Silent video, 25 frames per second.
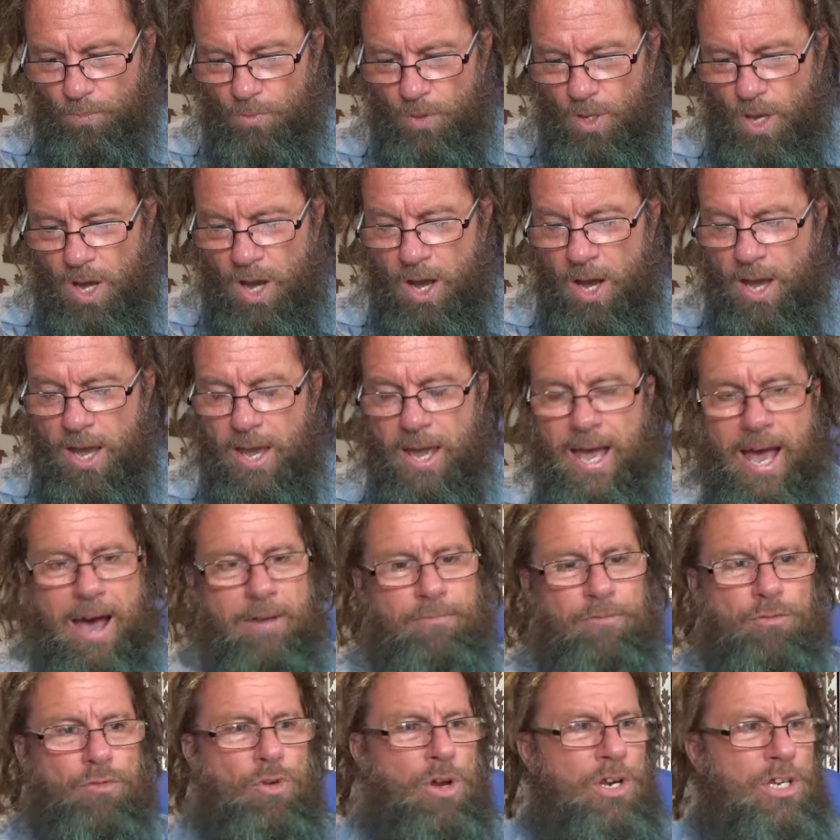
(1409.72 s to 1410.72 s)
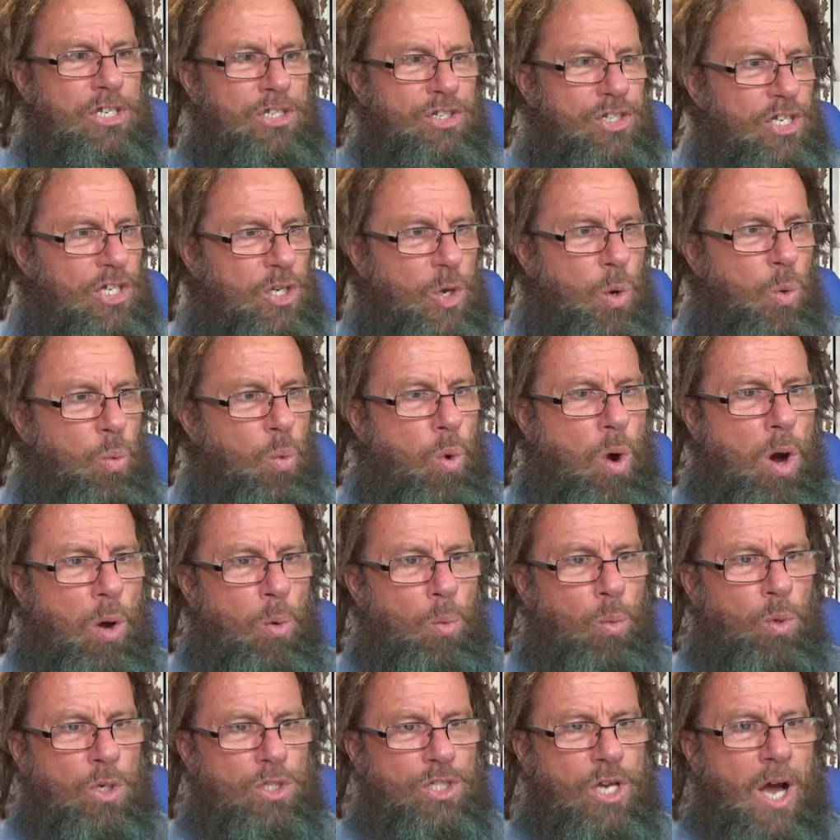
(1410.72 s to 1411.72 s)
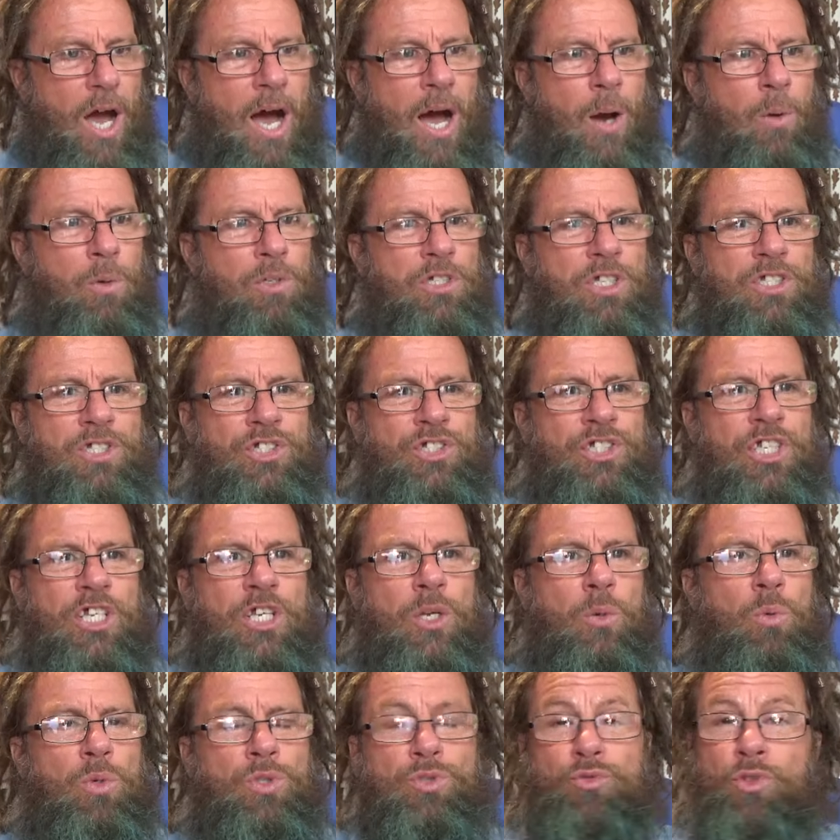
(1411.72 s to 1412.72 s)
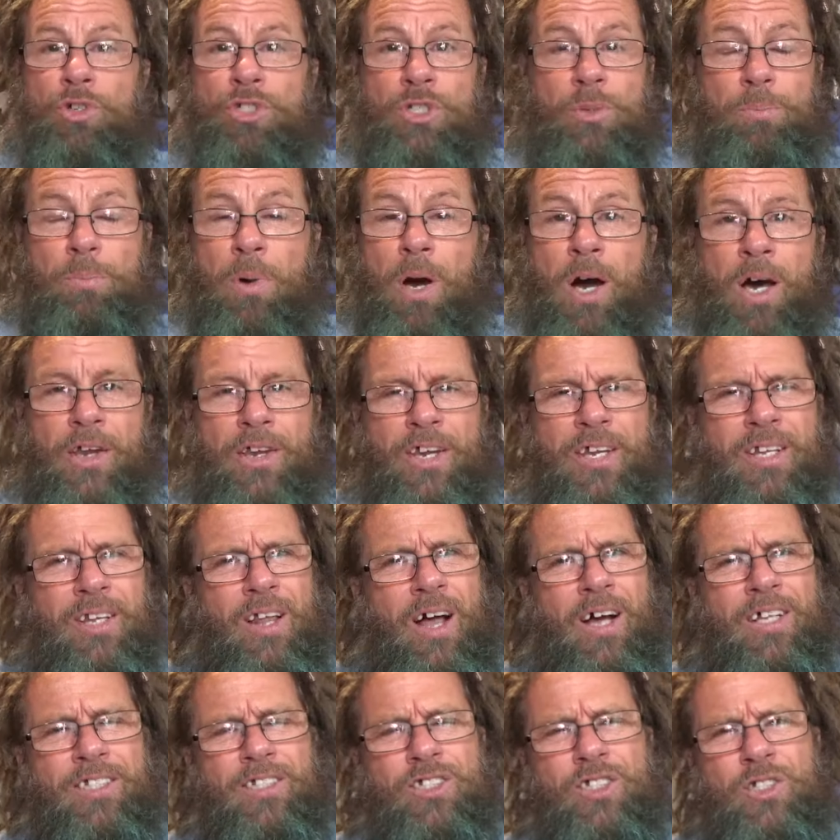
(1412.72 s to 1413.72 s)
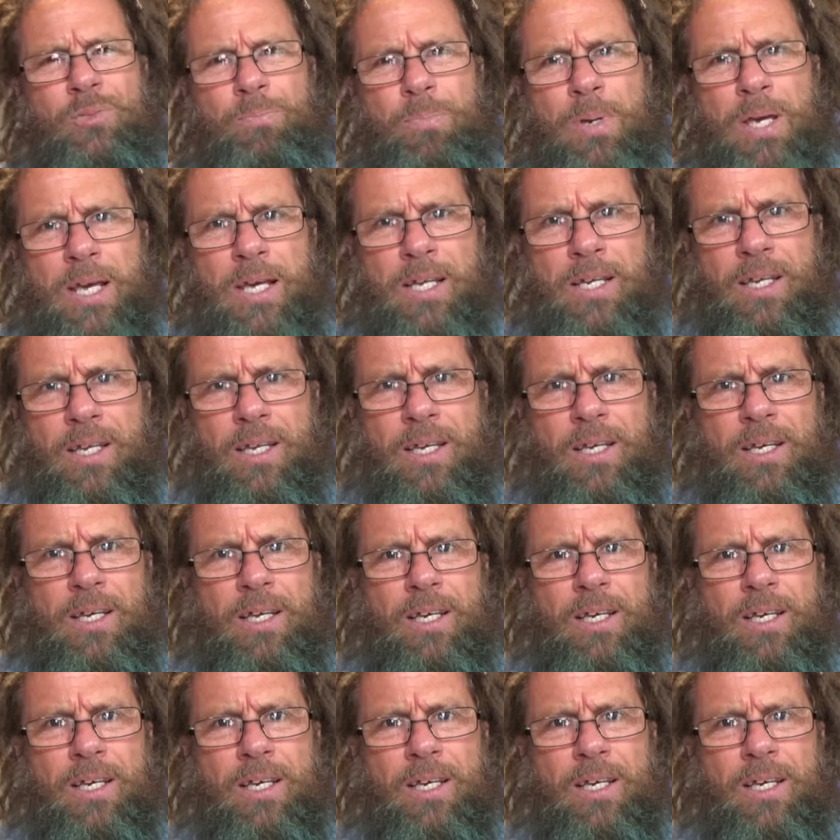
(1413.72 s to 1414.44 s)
I haven't read a single one which I would consider was written by an enlightened being.